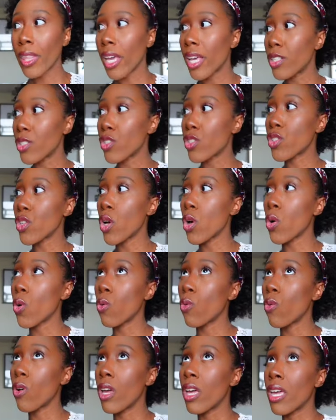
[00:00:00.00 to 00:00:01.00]
And
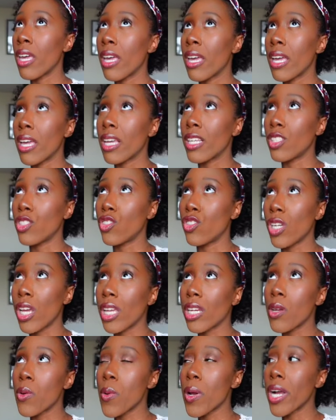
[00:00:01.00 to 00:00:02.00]
so in
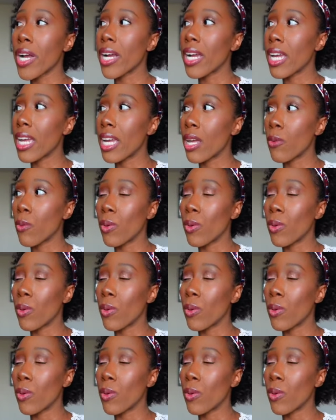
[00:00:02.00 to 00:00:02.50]
January,